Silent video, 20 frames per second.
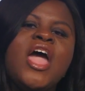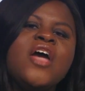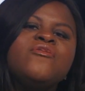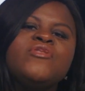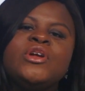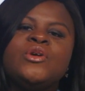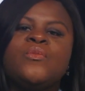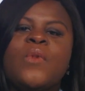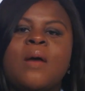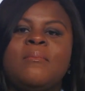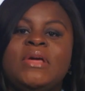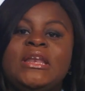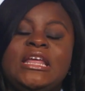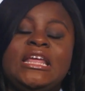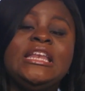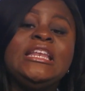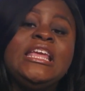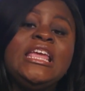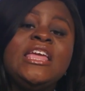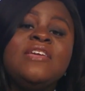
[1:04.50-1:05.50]
every woman,
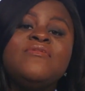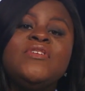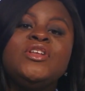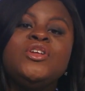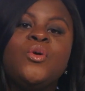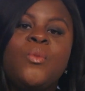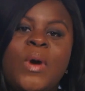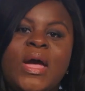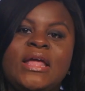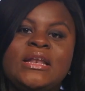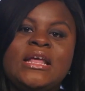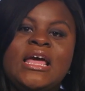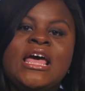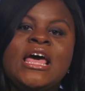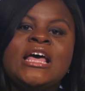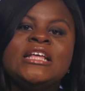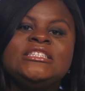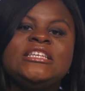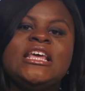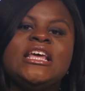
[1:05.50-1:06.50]
and even Gwen,
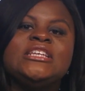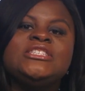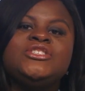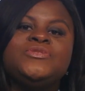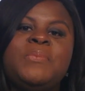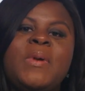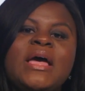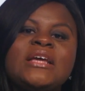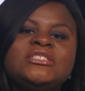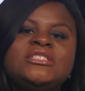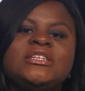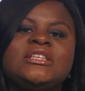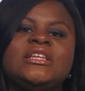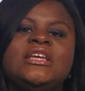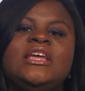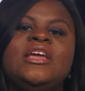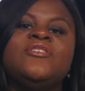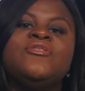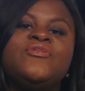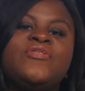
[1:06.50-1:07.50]
to
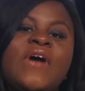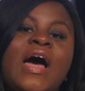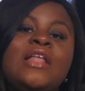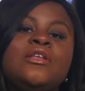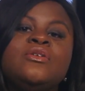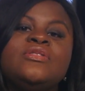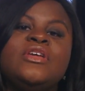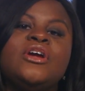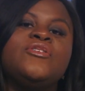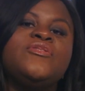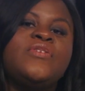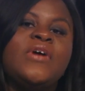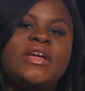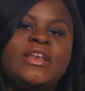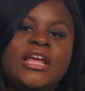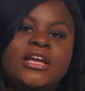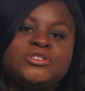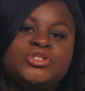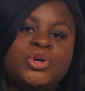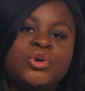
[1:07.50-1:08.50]
especially follow their
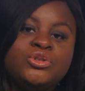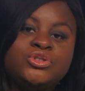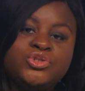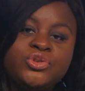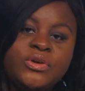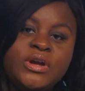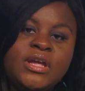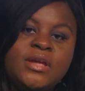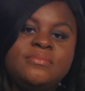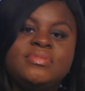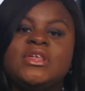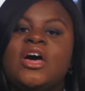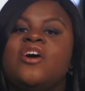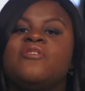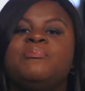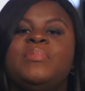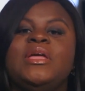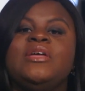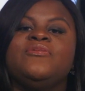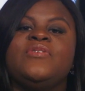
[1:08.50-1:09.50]
financial dreams
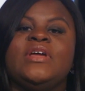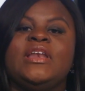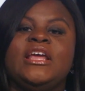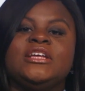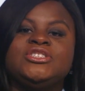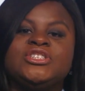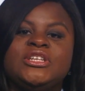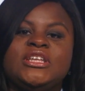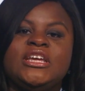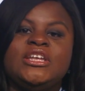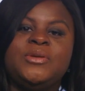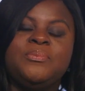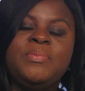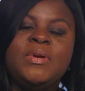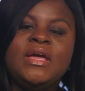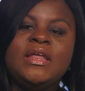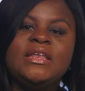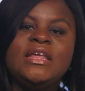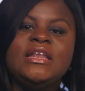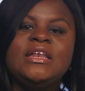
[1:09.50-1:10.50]
of being financially
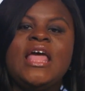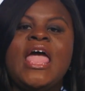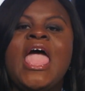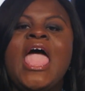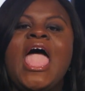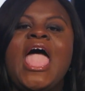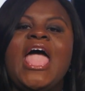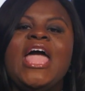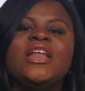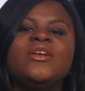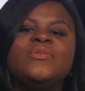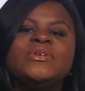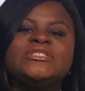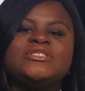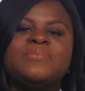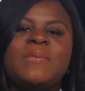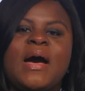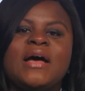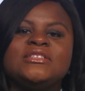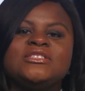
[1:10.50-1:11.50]
independent and
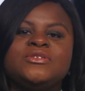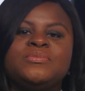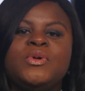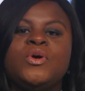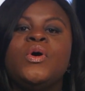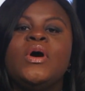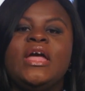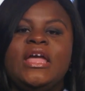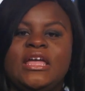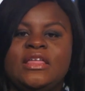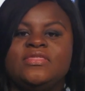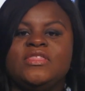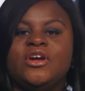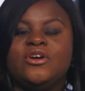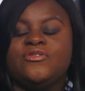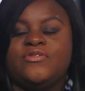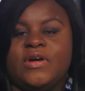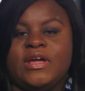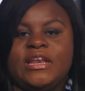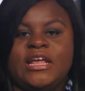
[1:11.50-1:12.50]
responsible in
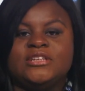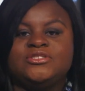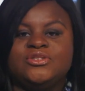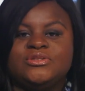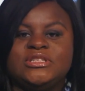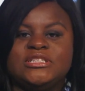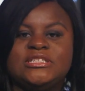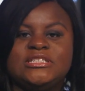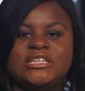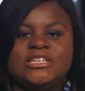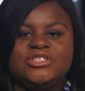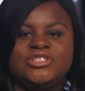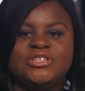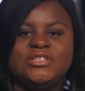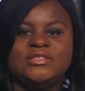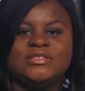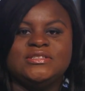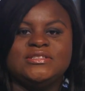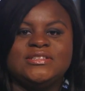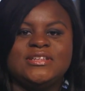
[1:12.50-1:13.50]
their financial
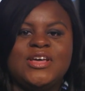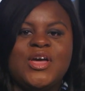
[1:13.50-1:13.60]
decisions.